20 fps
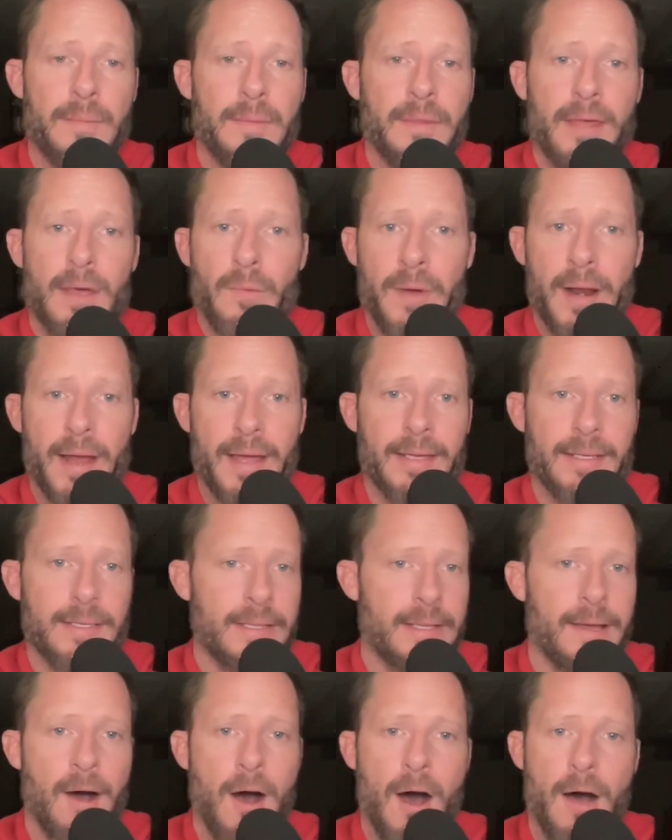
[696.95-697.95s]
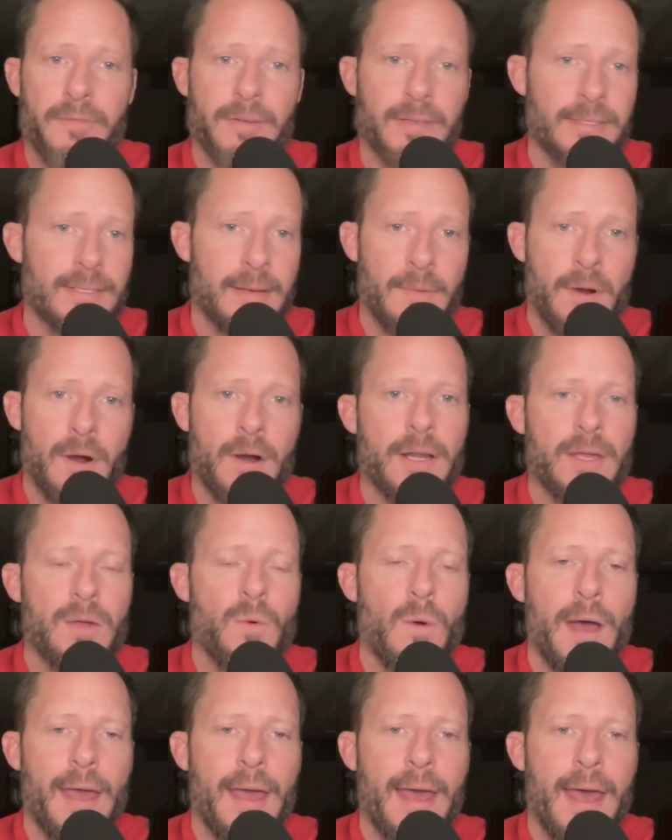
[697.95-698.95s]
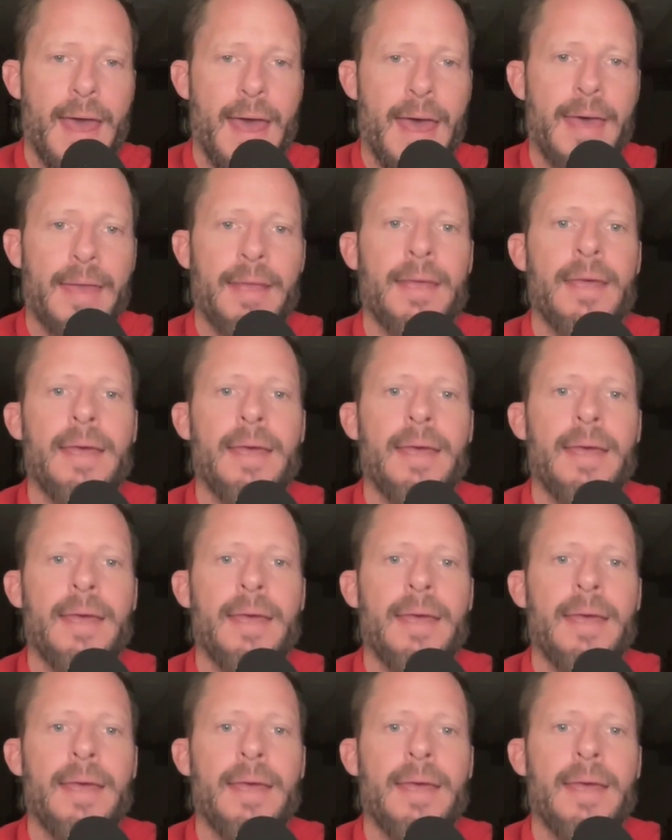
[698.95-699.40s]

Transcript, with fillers: And then when I get to the office, I'm already way ahead.